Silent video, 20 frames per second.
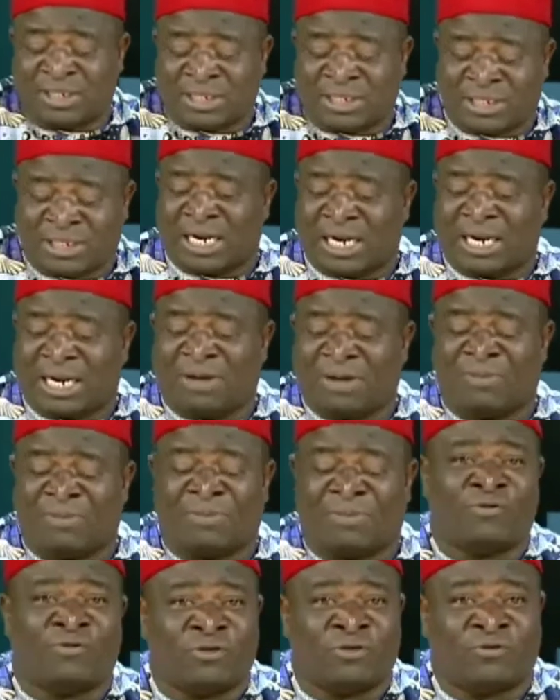entire Anambra
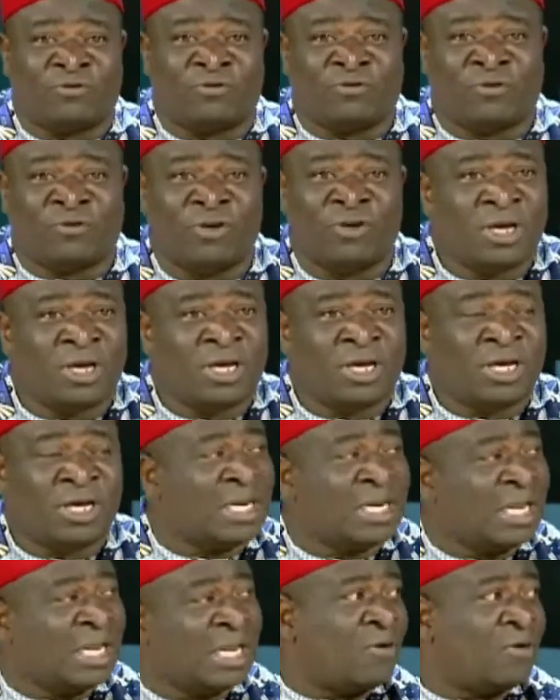will vote for
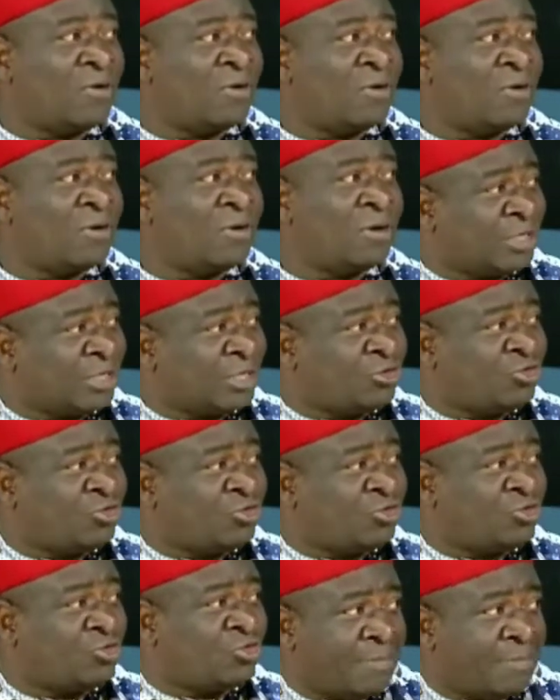Labour. Is that
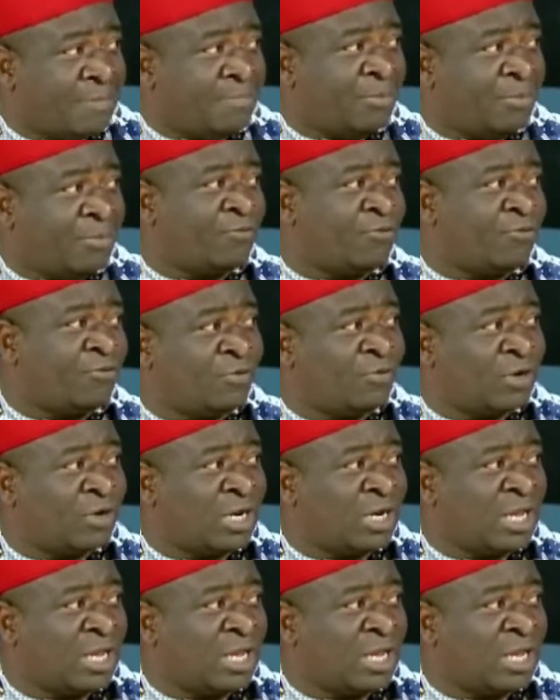true? I'm not voting for Labour.